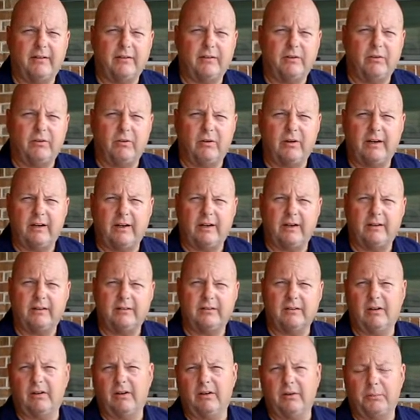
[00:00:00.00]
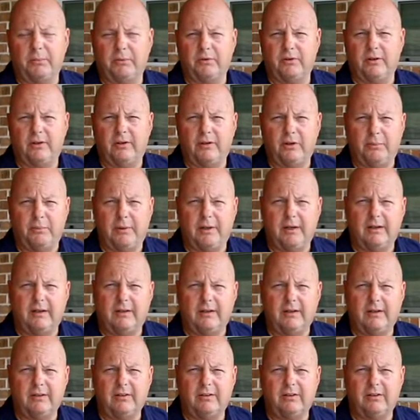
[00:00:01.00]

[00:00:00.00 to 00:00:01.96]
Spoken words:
degrees, 100% humidity.